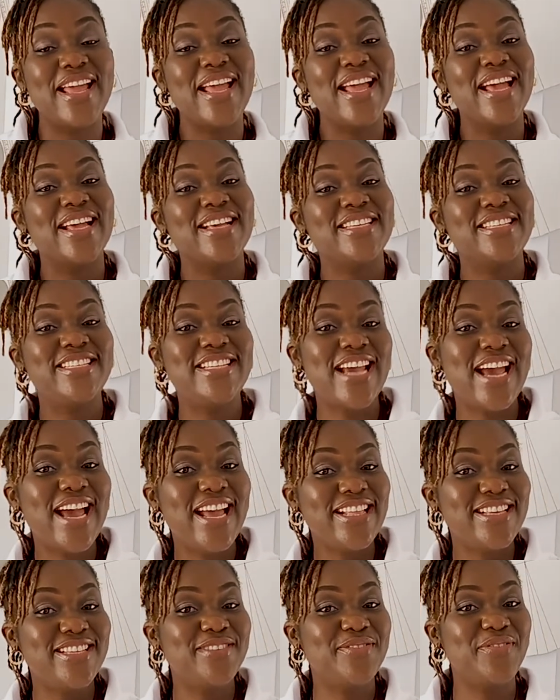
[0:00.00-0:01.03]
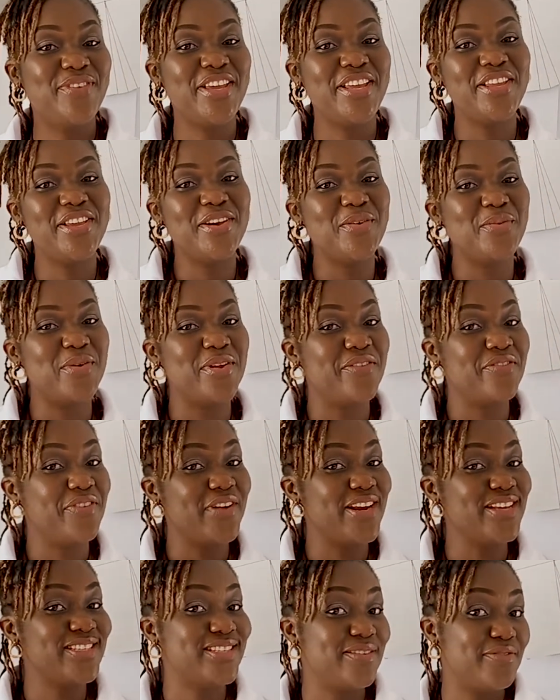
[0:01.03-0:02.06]
share this video with
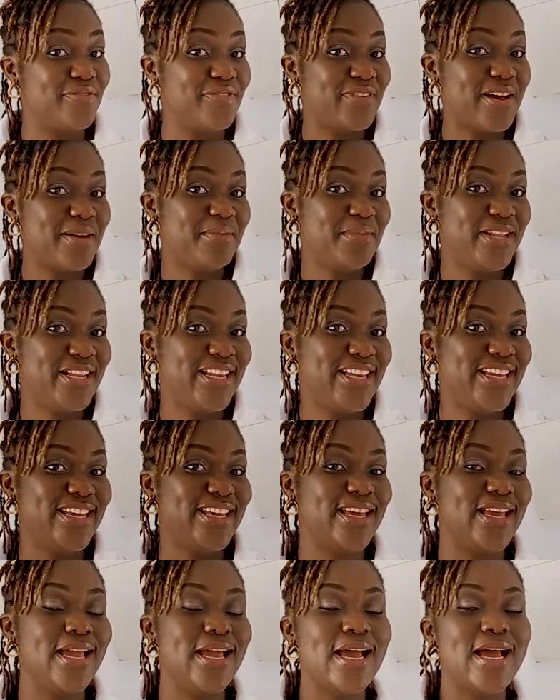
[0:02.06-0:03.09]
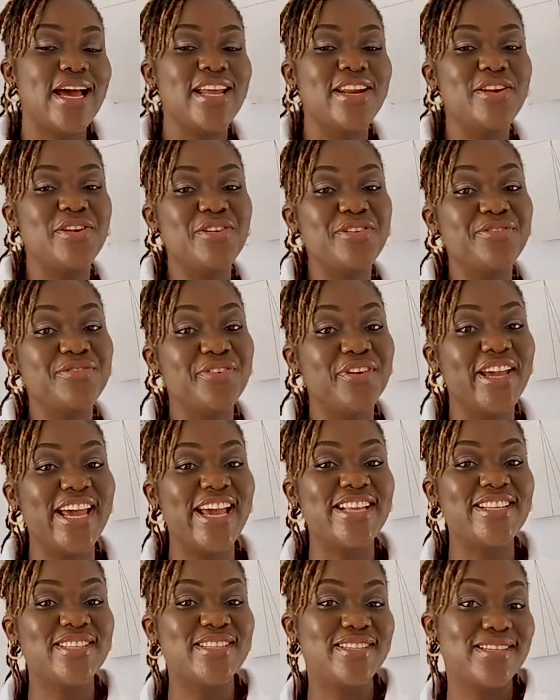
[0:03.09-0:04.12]
friends and family, and don't forget
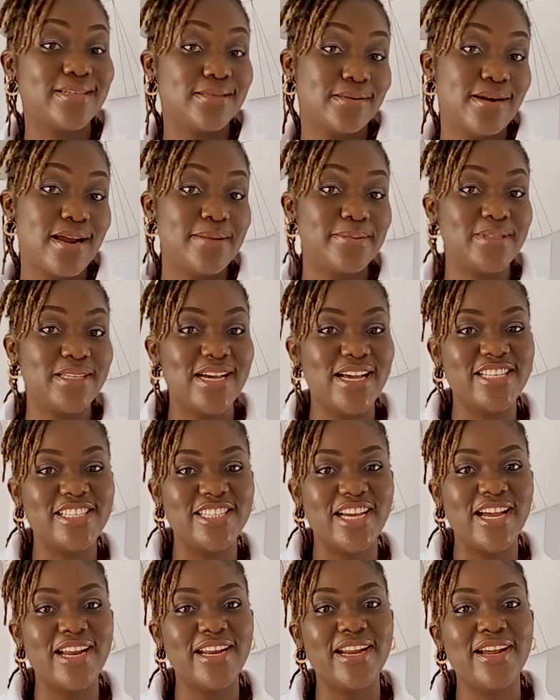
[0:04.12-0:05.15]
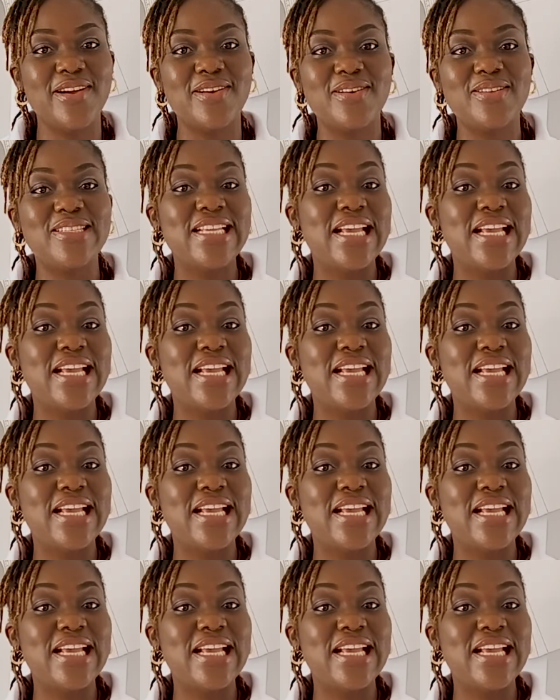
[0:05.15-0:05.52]
to subscribe to our channels.